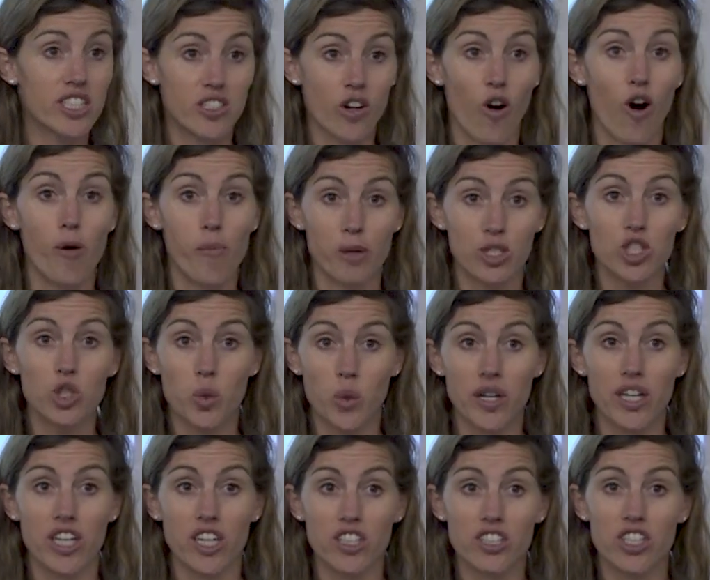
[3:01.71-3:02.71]
so almost
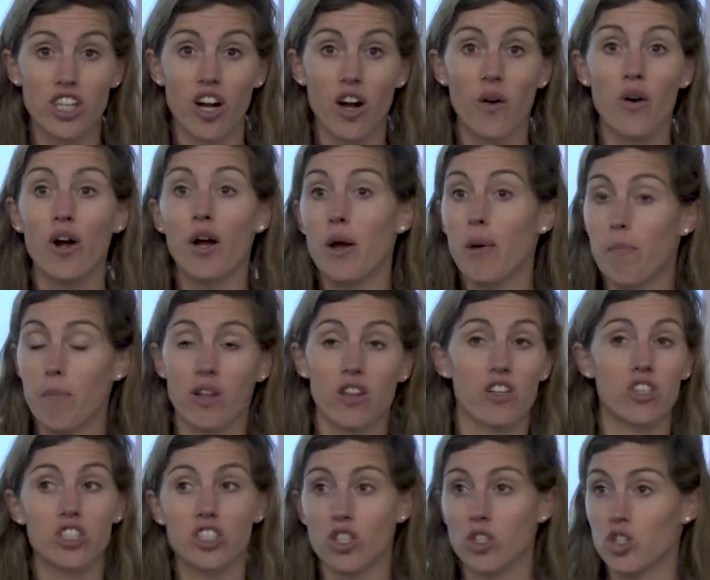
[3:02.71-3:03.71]
20 years ago, but
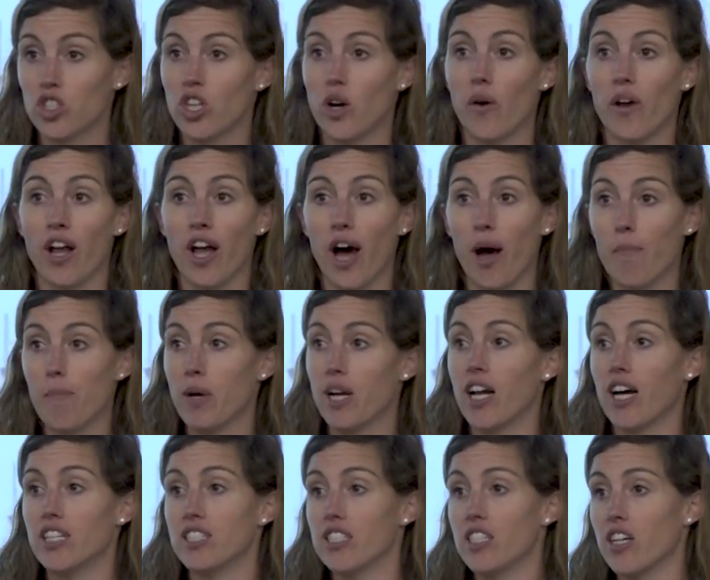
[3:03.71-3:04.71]
they're still showing up
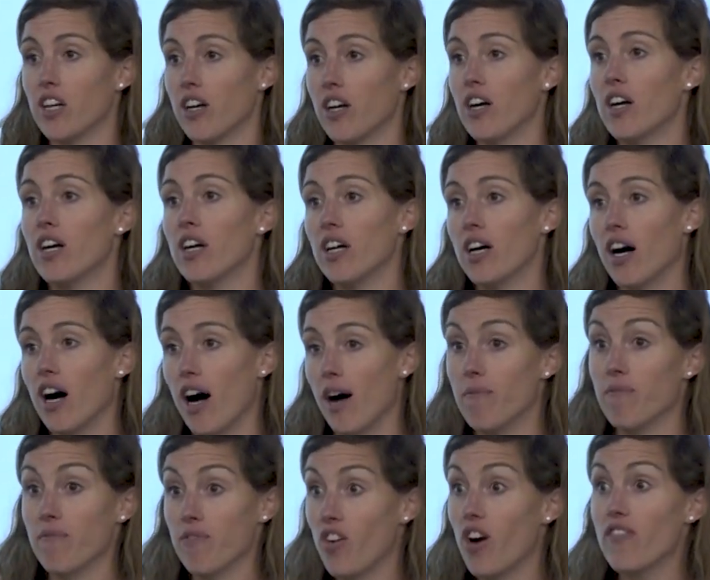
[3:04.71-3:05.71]
because they're
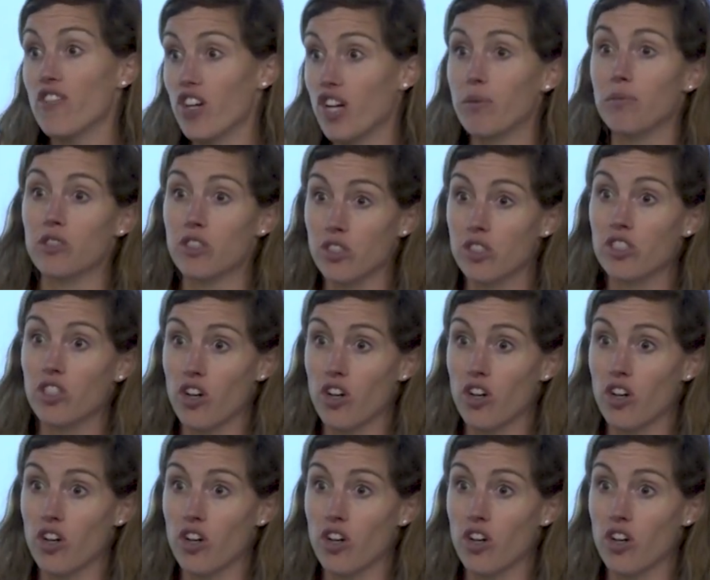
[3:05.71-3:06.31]
forever chemicals.